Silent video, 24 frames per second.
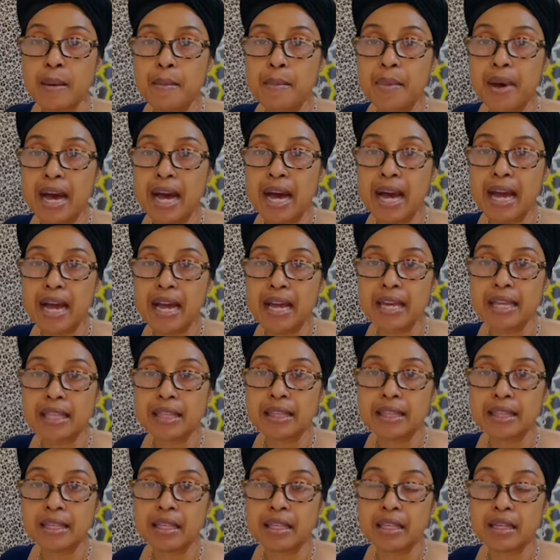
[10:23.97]
by
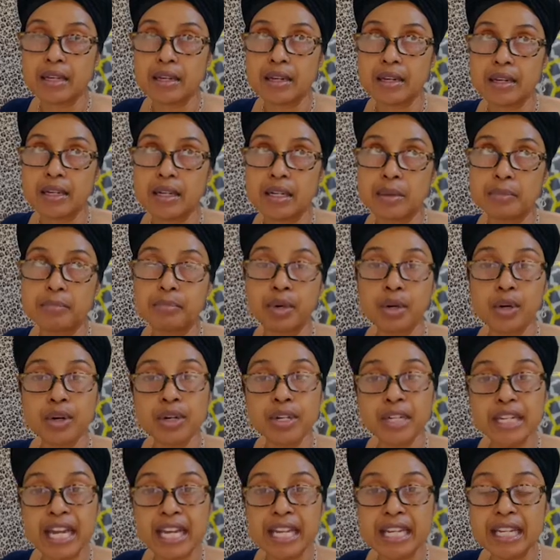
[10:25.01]
the
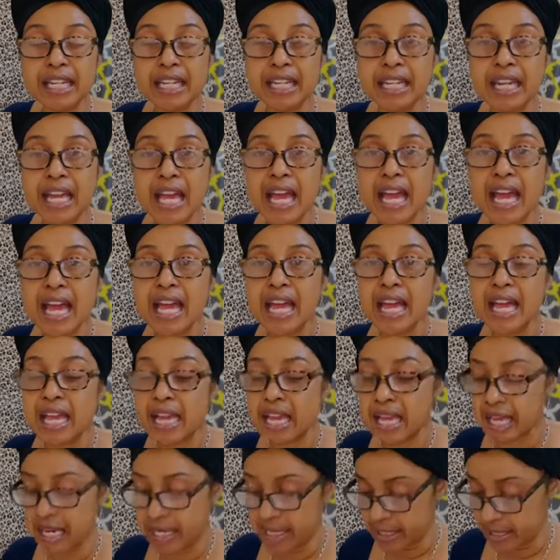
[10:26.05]
bird netting,
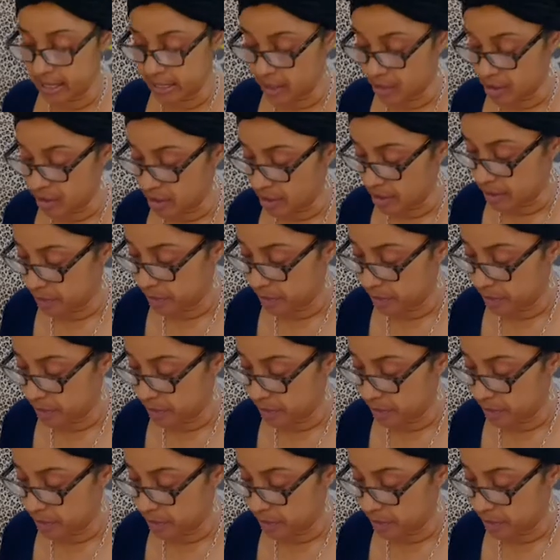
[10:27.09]
and